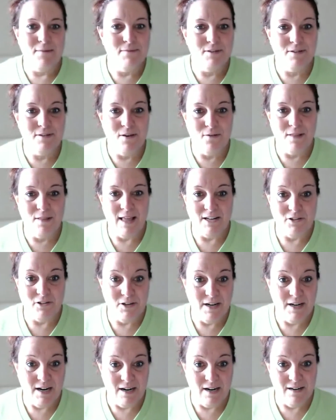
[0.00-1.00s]
so glad
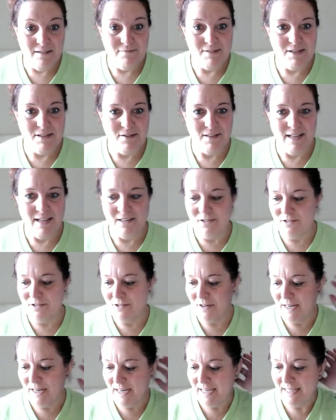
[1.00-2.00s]
you're here. I'm so glad you're
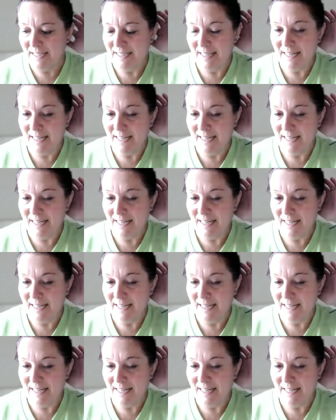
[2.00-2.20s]
joining us.